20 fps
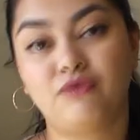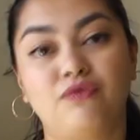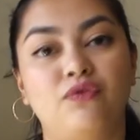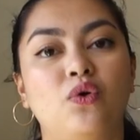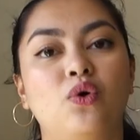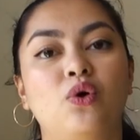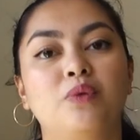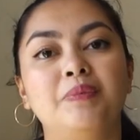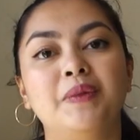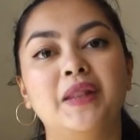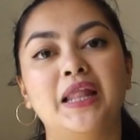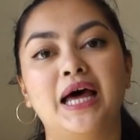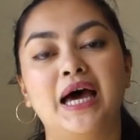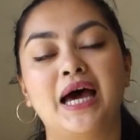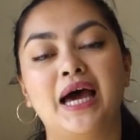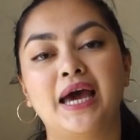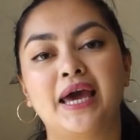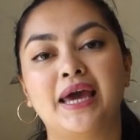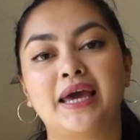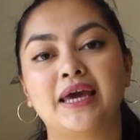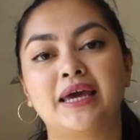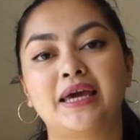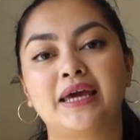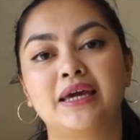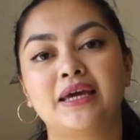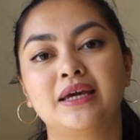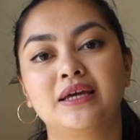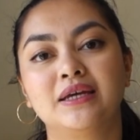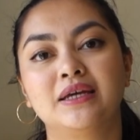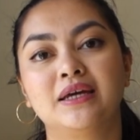
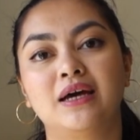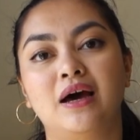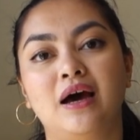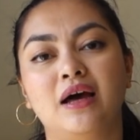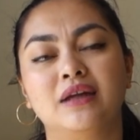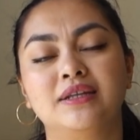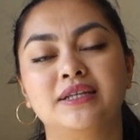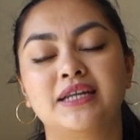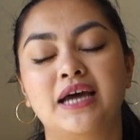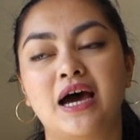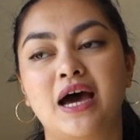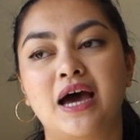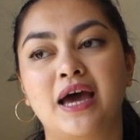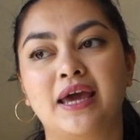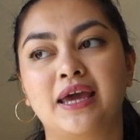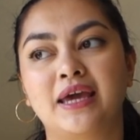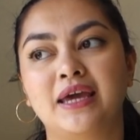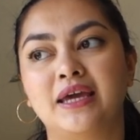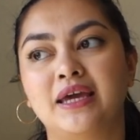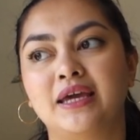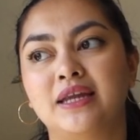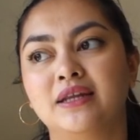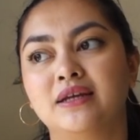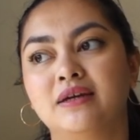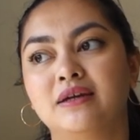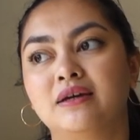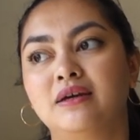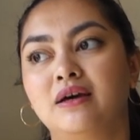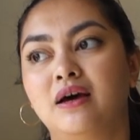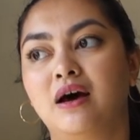4-ply undyed
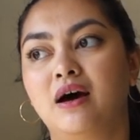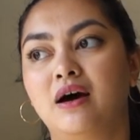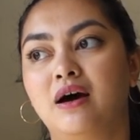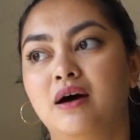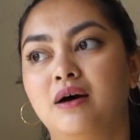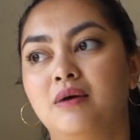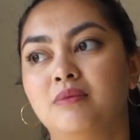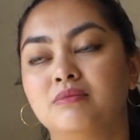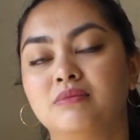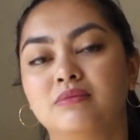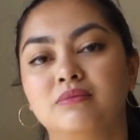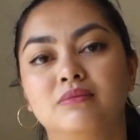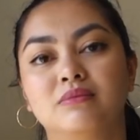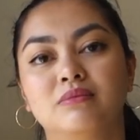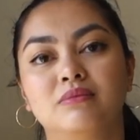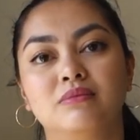merino,